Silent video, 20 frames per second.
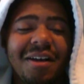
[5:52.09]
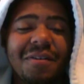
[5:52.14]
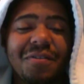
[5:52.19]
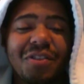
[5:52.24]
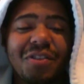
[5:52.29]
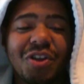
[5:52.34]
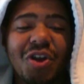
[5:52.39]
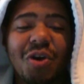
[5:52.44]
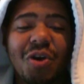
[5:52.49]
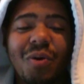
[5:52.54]

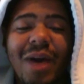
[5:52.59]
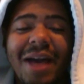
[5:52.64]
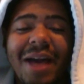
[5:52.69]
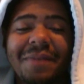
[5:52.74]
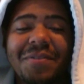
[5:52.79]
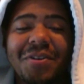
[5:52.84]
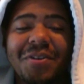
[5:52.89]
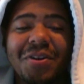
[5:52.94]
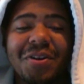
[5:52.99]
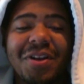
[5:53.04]
to go
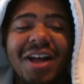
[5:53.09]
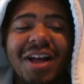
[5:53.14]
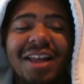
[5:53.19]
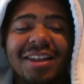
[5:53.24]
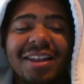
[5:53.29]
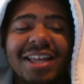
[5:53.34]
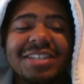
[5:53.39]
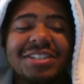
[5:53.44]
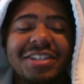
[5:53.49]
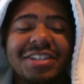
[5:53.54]
after a
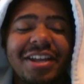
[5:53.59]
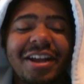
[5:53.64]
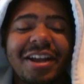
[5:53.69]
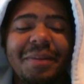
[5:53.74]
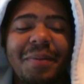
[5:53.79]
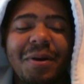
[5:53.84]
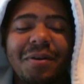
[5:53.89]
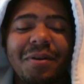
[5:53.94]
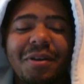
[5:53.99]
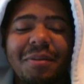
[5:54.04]
legendary
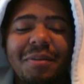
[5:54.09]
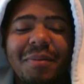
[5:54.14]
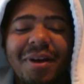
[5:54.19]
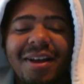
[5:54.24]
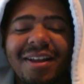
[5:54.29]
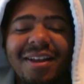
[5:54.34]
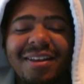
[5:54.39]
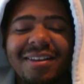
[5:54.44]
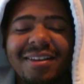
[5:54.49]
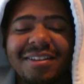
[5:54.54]

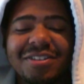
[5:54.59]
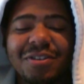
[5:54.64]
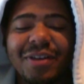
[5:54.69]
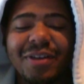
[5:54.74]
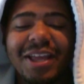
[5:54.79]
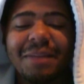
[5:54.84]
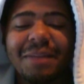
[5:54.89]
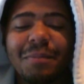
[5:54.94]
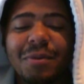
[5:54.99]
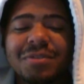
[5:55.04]
Pokemon. So
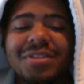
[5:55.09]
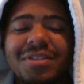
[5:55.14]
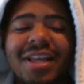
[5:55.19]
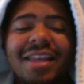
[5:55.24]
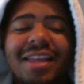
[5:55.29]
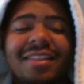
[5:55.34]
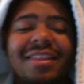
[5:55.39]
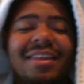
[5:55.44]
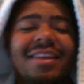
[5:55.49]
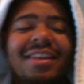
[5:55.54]
it most
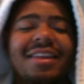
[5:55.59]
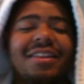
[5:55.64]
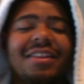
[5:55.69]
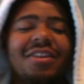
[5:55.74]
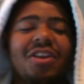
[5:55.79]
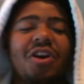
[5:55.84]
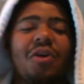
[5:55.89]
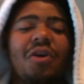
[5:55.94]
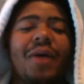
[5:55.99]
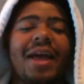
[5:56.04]
likely
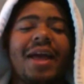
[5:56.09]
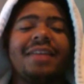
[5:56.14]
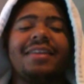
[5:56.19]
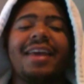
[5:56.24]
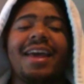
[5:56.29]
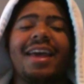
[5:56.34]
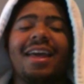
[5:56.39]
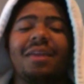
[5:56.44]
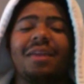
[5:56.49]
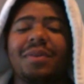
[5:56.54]
can go head to
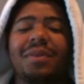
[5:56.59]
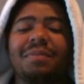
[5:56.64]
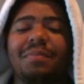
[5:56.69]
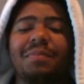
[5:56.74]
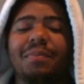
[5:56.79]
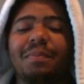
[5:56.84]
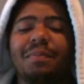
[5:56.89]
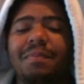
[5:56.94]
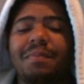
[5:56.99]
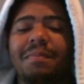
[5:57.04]
head with
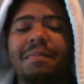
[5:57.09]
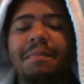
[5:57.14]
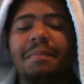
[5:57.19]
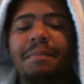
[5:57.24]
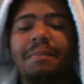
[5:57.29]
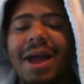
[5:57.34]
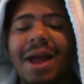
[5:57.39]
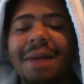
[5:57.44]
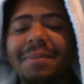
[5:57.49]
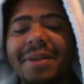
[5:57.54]

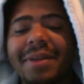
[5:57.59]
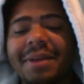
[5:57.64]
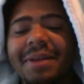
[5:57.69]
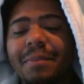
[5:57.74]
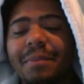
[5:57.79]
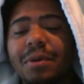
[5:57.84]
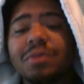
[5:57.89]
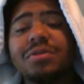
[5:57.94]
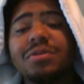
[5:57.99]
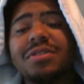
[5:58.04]
probably
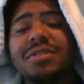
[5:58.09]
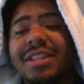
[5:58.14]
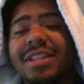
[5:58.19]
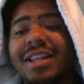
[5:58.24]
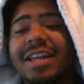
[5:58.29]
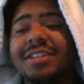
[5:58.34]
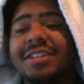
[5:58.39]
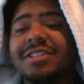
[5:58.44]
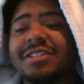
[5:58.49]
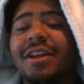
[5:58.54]
most
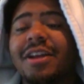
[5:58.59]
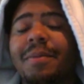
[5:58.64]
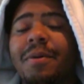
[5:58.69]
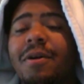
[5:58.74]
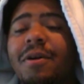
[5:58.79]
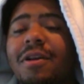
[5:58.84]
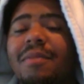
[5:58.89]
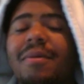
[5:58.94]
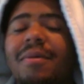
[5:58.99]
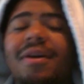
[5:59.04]
legendary
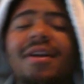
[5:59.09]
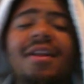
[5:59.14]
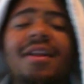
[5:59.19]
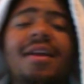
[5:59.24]
Pokemon.